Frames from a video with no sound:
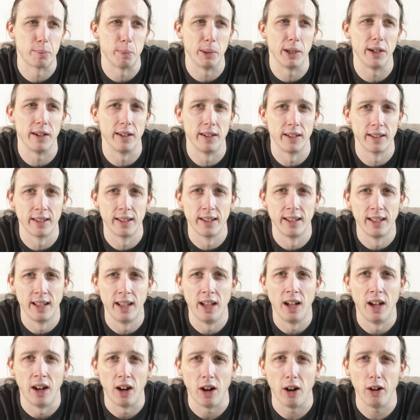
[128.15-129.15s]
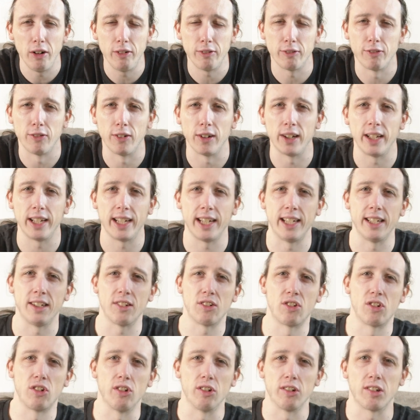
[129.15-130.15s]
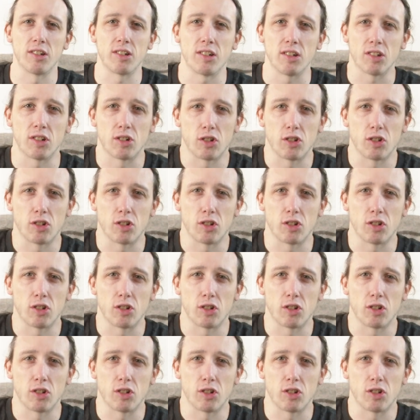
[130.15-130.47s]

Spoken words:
But hopefully it's just